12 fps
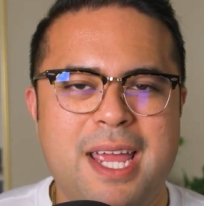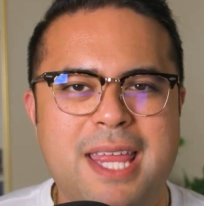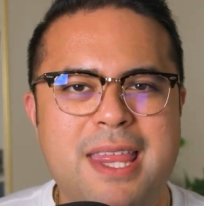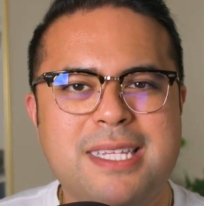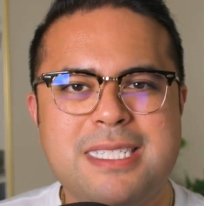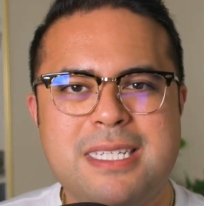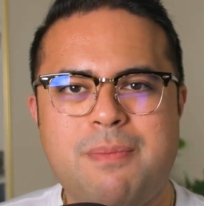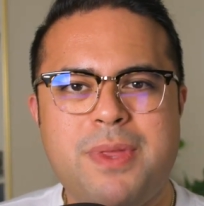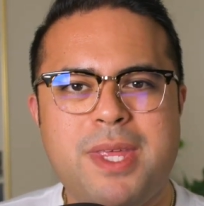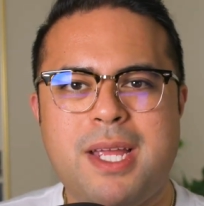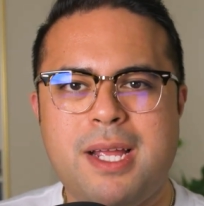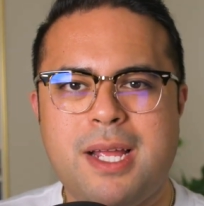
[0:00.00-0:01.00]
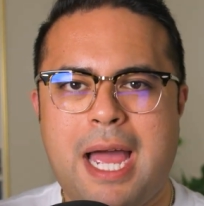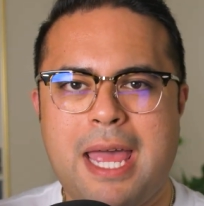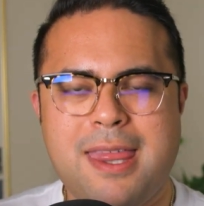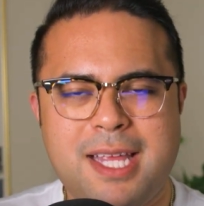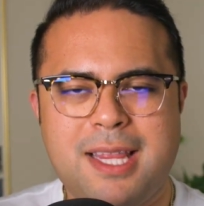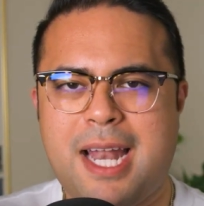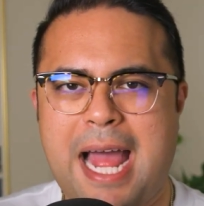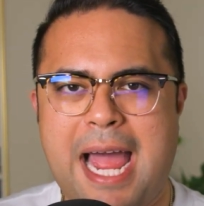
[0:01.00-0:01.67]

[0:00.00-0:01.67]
And that's something I think that